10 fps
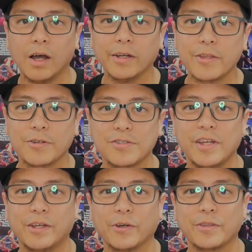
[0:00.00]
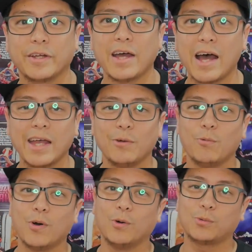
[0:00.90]
Another sneaker that I
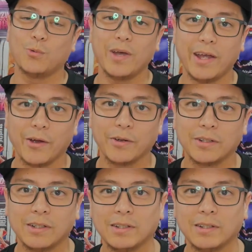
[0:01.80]
won't wear,